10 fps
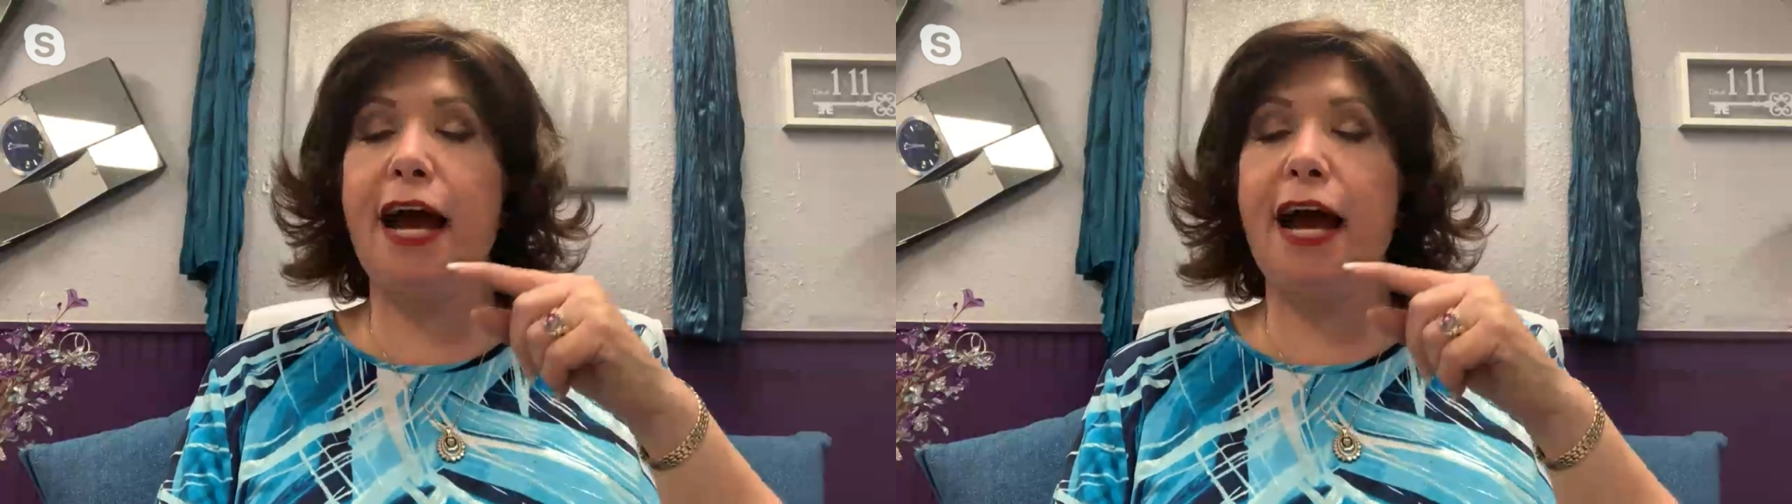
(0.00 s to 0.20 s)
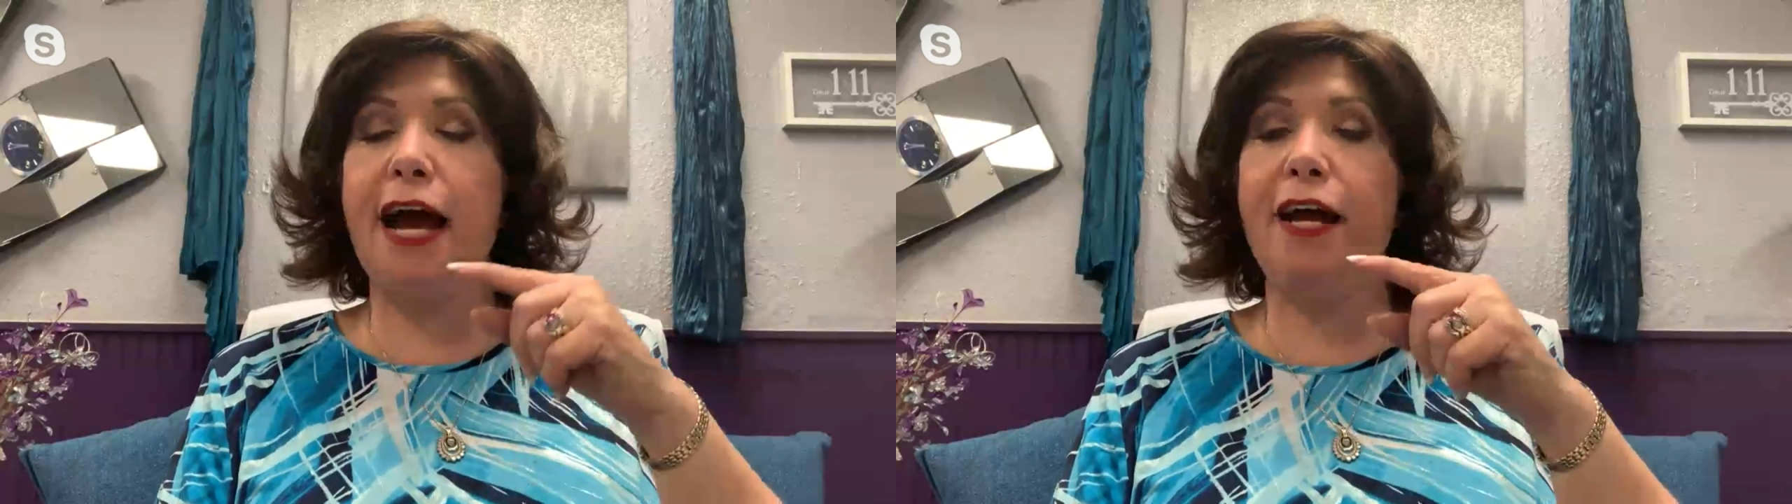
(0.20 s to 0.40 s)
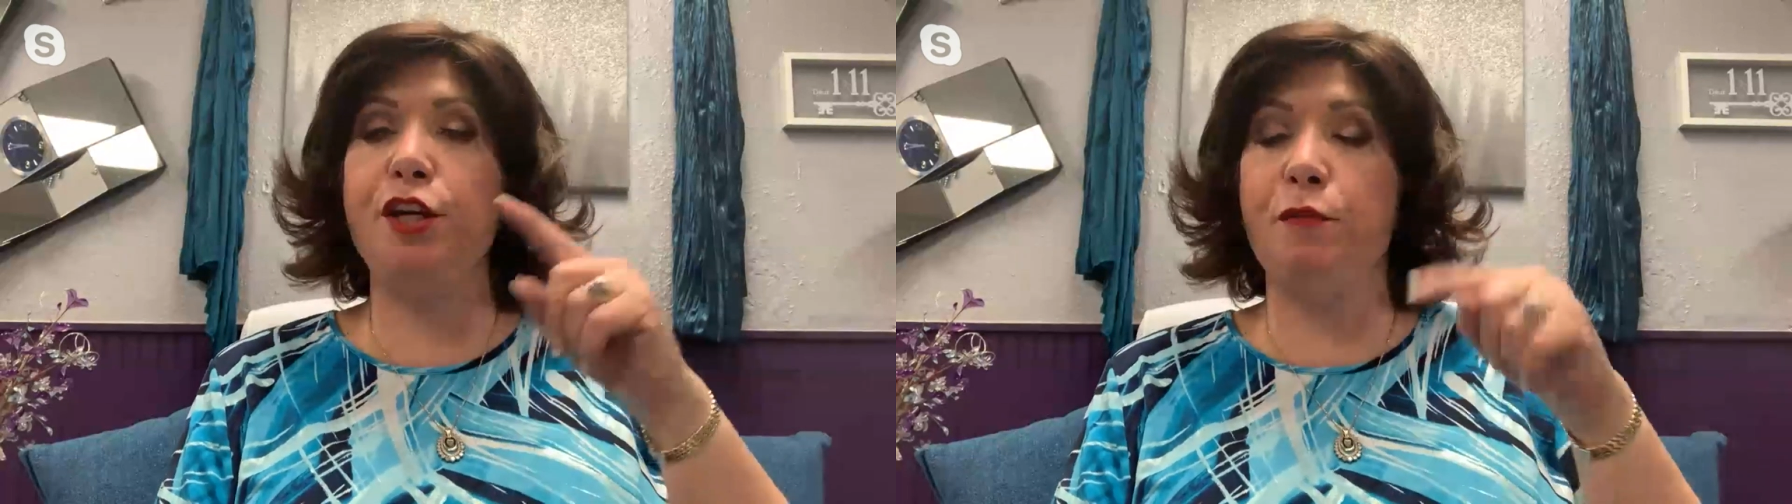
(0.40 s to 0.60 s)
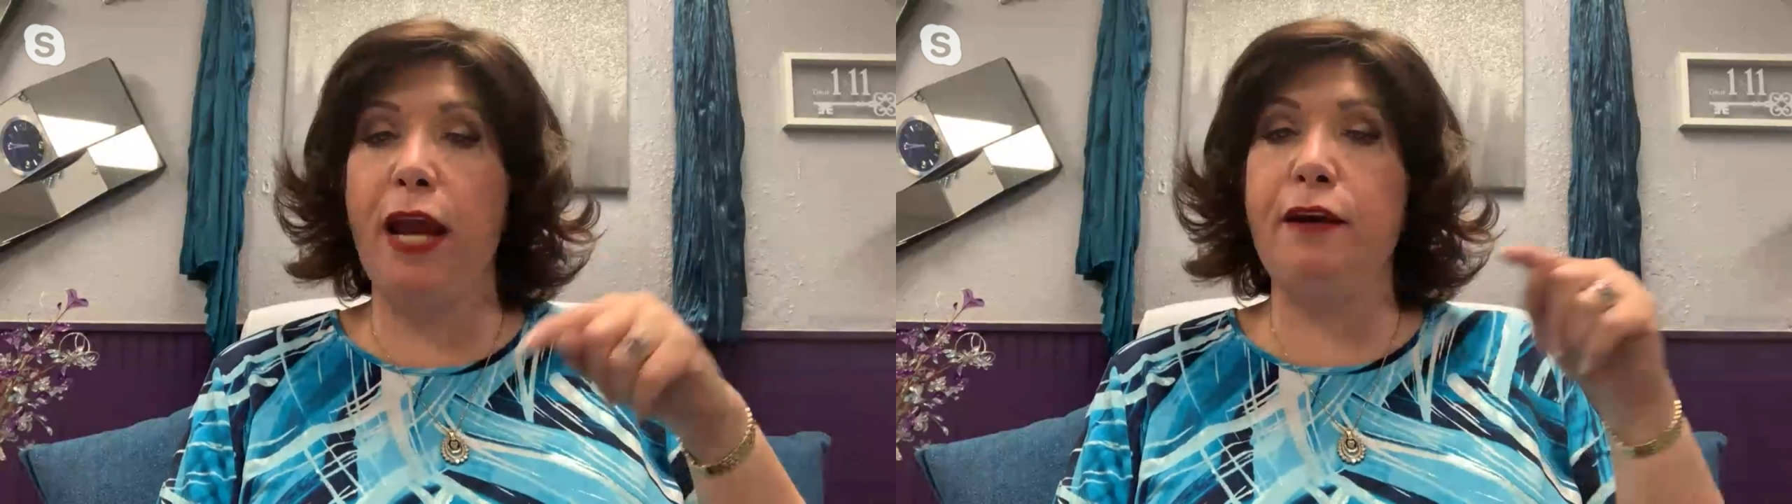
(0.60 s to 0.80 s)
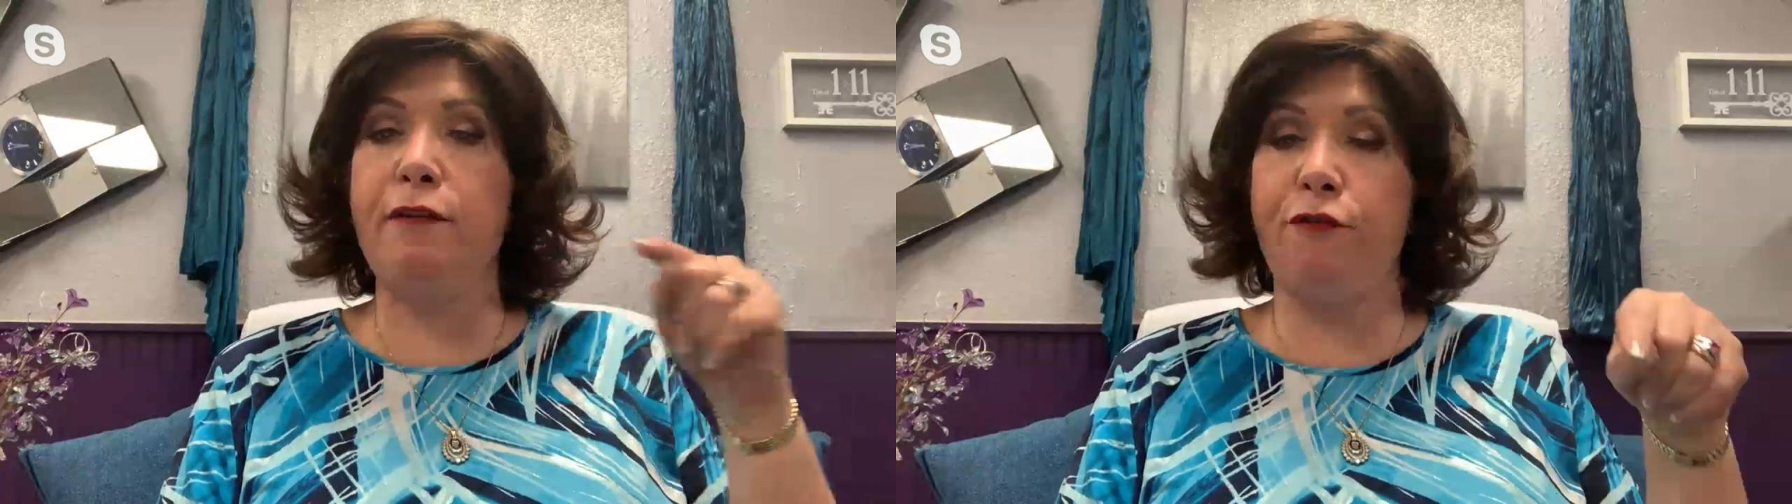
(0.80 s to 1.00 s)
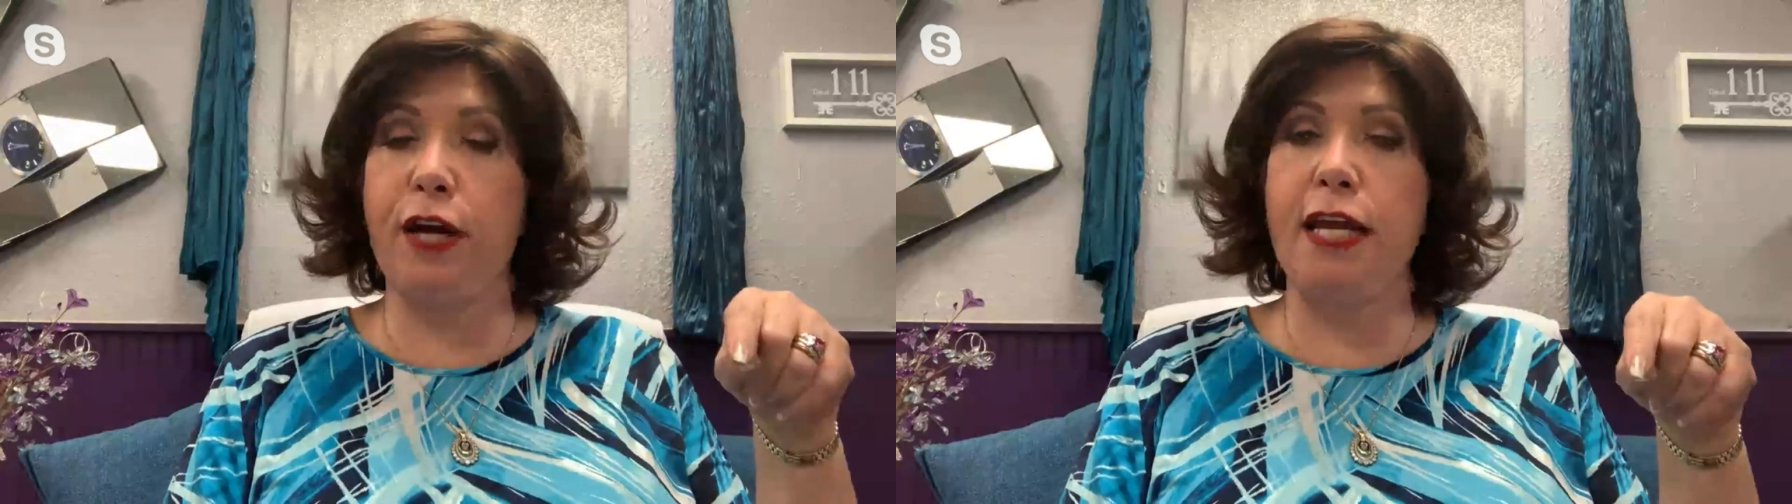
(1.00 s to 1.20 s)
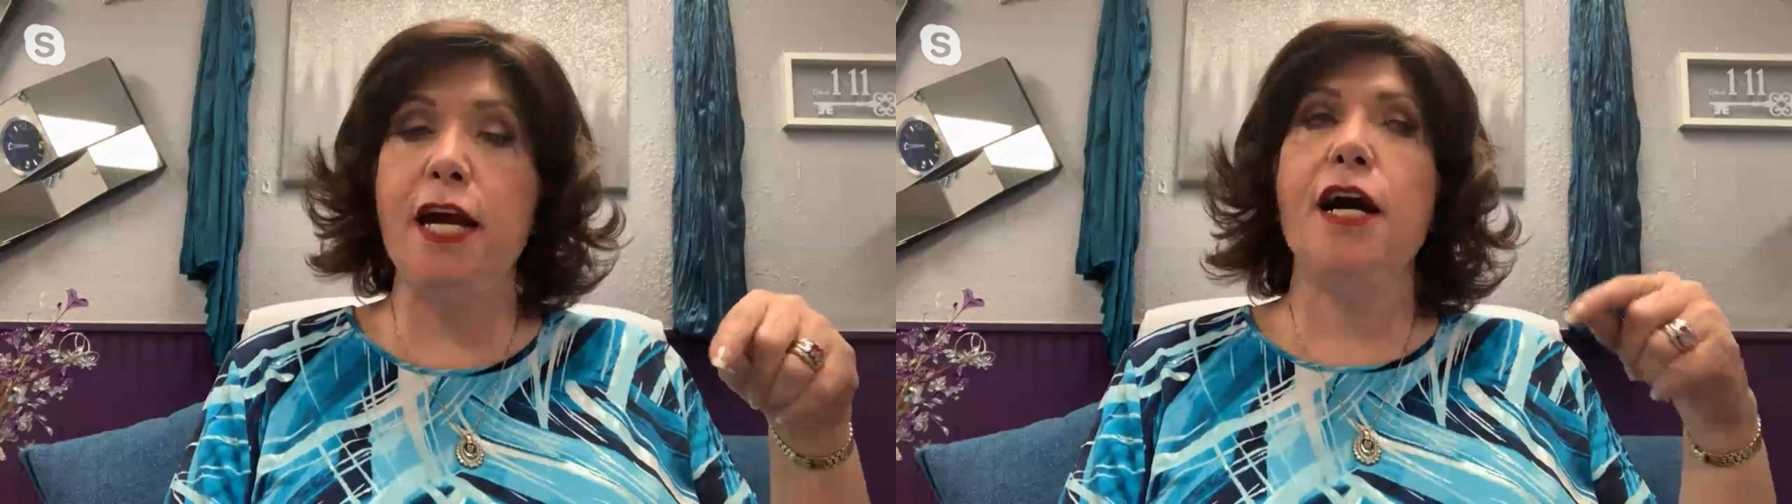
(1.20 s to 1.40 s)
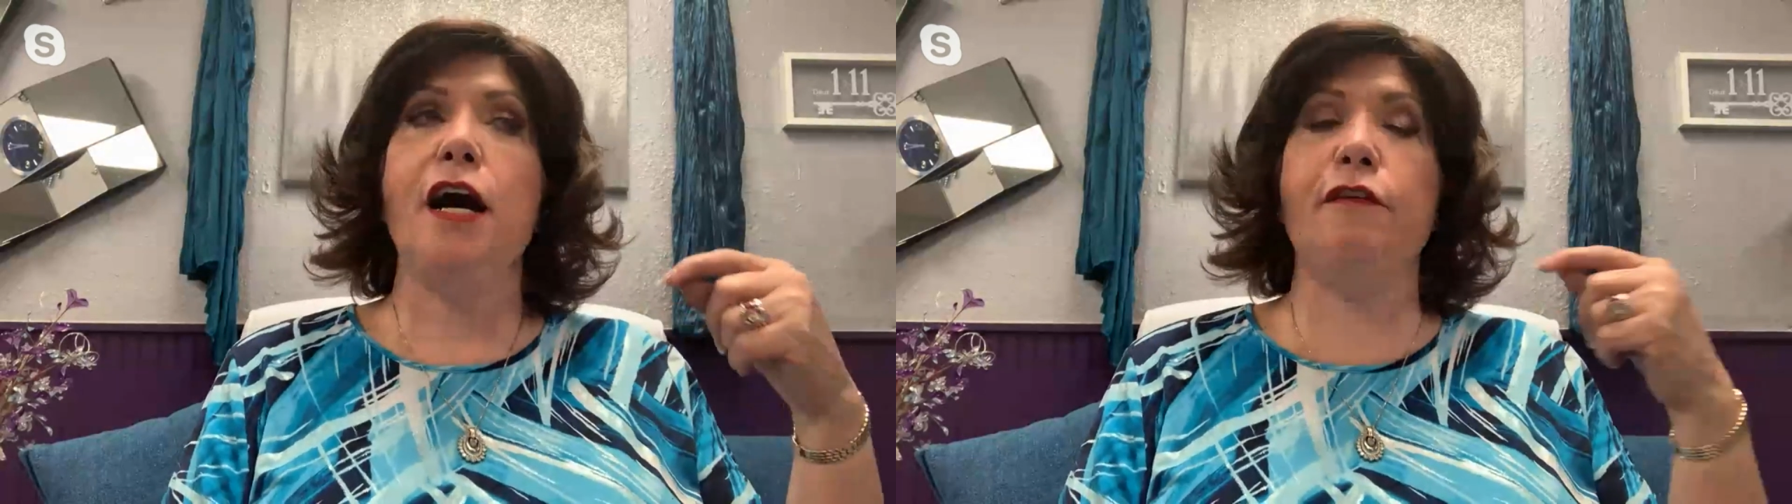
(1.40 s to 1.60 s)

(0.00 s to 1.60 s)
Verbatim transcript: how you break free